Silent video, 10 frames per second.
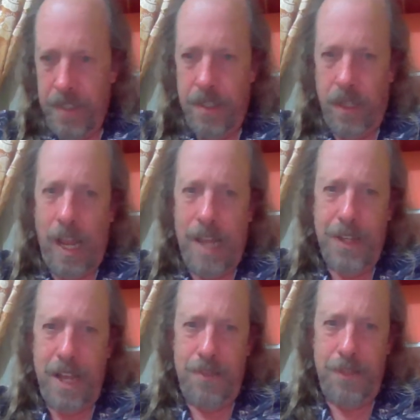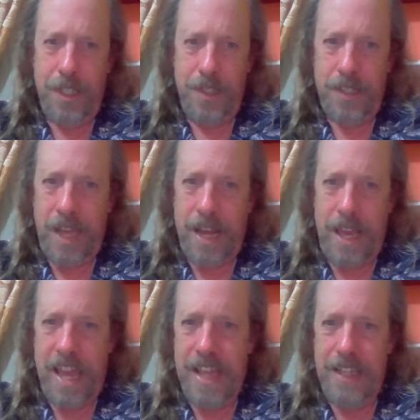A lot of times it gets kind
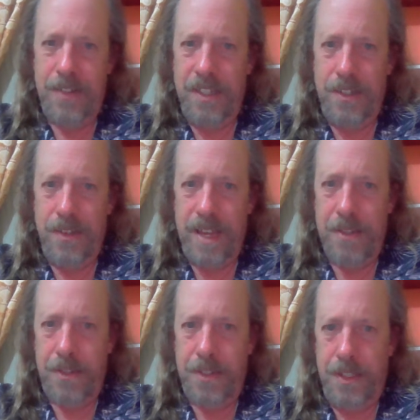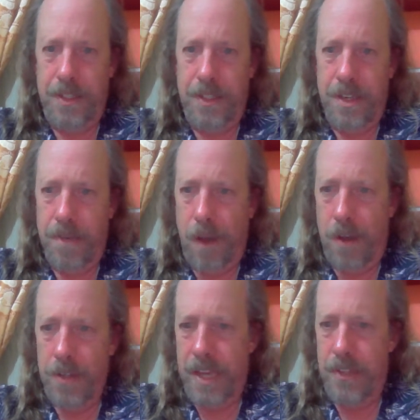of hazy and you can't see the
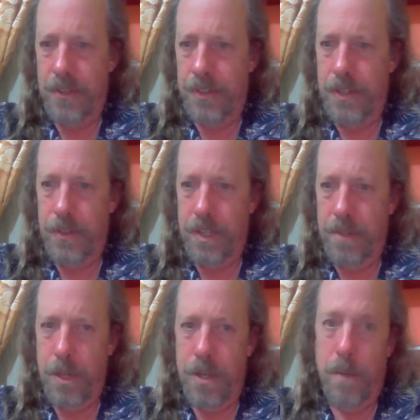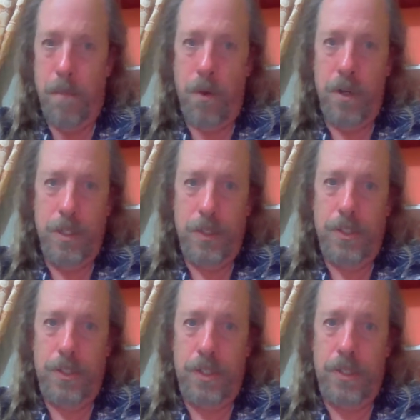volcano so good, but in the mornings
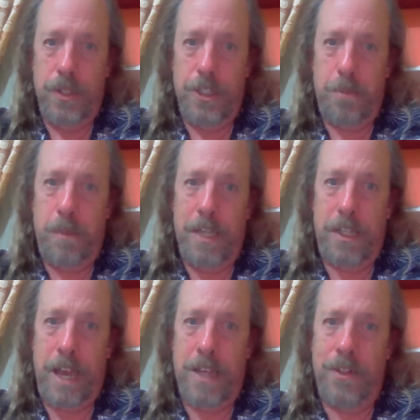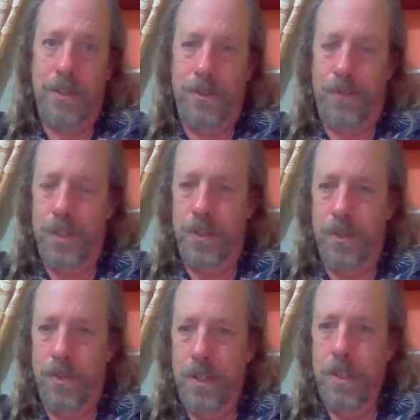it's usually spectacular
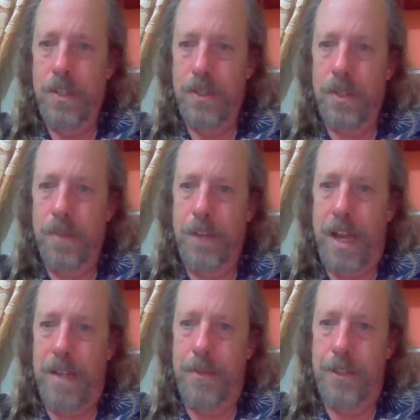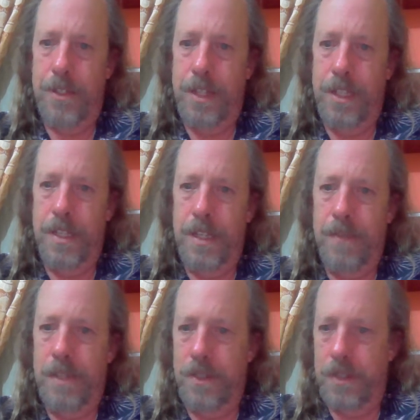view, and sometimes in the
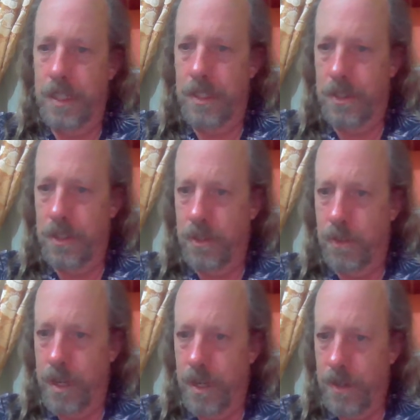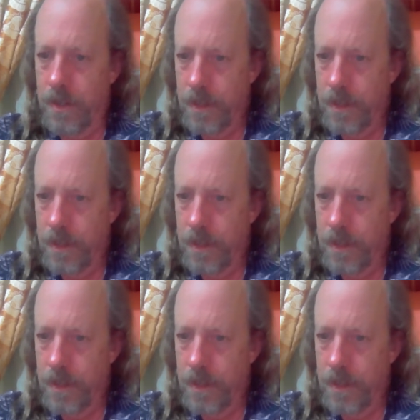evenings it is as well.